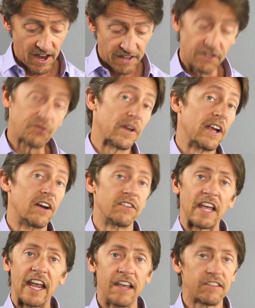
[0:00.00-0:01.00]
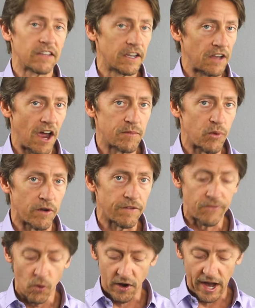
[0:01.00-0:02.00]
This one here is easily a
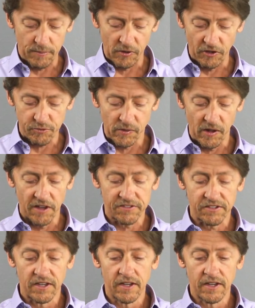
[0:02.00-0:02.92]
9.4 A++.